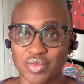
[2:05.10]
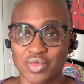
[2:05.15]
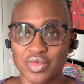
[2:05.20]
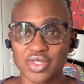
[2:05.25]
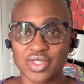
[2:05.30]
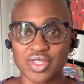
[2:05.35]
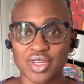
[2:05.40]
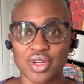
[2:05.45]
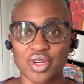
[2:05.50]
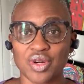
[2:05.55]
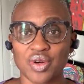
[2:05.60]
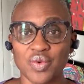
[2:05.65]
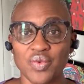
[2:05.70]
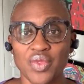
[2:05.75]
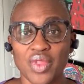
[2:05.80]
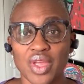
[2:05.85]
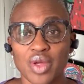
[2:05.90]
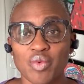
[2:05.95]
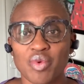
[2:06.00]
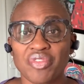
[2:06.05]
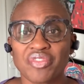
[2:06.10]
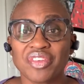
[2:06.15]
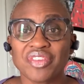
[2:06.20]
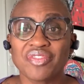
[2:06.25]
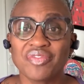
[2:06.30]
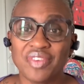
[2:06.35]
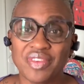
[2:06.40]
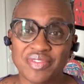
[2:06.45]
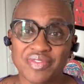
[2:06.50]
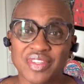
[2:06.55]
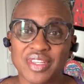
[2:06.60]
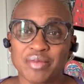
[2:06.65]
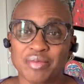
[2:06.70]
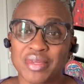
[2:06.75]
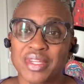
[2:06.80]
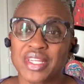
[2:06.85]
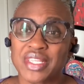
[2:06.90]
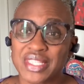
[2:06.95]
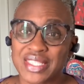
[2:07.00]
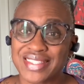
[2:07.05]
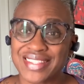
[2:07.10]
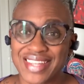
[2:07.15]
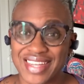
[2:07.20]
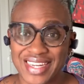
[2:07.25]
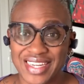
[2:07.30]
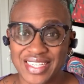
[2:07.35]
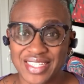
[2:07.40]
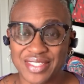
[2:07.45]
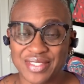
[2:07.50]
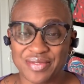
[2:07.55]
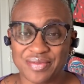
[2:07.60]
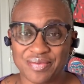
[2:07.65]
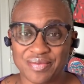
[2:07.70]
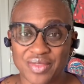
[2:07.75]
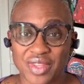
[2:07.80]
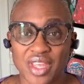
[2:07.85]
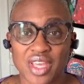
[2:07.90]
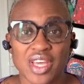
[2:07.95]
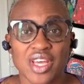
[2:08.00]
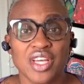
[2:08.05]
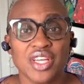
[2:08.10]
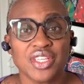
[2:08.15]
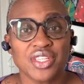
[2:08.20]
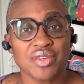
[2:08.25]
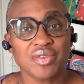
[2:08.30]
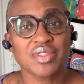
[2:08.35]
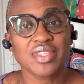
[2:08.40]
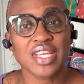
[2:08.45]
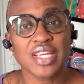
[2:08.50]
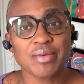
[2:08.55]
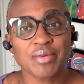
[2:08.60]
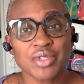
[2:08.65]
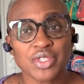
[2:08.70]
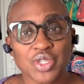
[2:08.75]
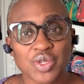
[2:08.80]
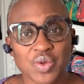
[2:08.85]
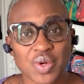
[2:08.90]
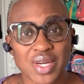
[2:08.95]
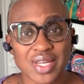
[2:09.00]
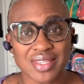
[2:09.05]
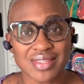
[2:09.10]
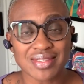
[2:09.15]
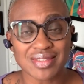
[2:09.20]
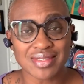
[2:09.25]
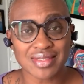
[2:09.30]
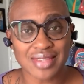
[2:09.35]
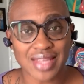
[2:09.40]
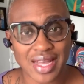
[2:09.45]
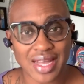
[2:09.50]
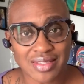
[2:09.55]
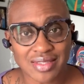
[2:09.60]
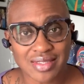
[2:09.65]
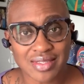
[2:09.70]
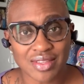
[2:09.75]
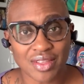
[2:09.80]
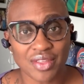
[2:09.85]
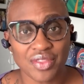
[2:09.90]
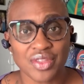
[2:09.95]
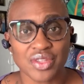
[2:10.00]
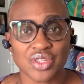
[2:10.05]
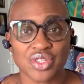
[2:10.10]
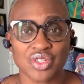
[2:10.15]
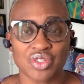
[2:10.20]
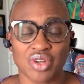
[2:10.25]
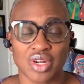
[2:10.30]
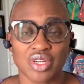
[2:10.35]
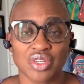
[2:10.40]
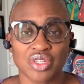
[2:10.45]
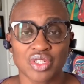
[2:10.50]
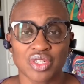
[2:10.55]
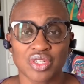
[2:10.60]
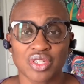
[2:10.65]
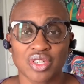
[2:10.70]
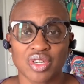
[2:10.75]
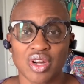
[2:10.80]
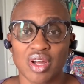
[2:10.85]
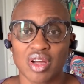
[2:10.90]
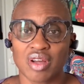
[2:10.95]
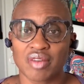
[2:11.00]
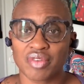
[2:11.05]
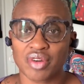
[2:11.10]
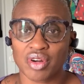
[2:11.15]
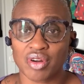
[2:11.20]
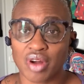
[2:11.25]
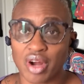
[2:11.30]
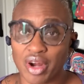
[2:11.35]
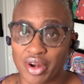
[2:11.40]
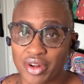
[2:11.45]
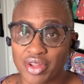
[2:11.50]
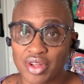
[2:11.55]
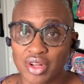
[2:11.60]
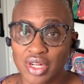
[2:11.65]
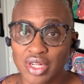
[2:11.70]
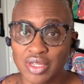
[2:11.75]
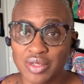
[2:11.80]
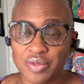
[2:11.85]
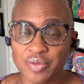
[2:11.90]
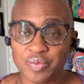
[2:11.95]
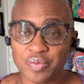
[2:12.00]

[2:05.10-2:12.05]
So with just 15 minutes a day, she was able to assess the structure of her article.